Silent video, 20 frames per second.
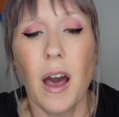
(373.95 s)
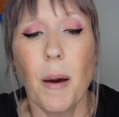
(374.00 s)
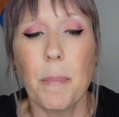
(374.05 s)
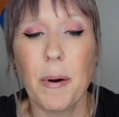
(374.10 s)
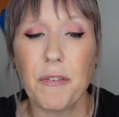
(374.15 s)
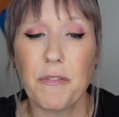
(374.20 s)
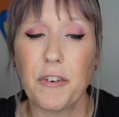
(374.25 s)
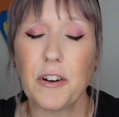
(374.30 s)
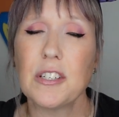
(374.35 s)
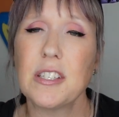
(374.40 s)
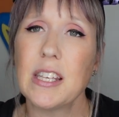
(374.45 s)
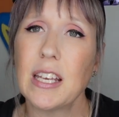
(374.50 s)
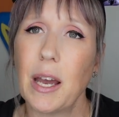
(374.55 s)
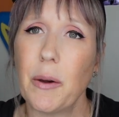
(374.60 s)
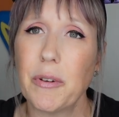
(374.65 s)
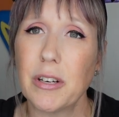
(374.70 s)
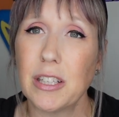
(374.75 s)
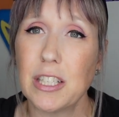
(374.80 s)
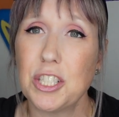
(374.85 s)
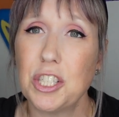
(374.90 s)
But first thing I
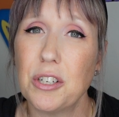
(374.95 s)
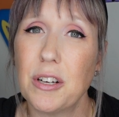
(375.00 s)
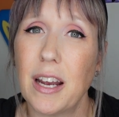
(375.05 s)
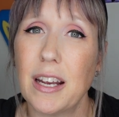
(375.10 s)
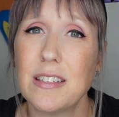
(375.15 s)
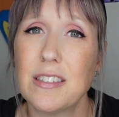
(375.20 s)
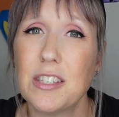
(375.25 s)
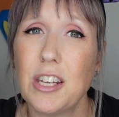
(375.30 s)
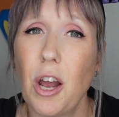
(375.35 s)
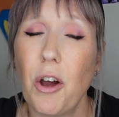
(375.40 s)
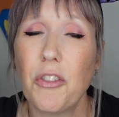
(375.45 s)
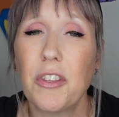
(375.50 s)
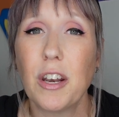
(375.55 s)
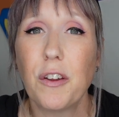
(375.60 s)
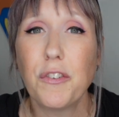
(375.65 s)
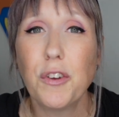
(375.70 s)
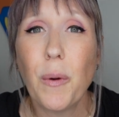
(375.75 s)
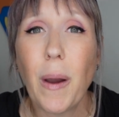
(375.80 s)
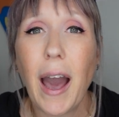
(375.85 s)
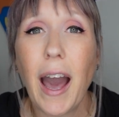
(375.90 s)
wanna let you guys know that if you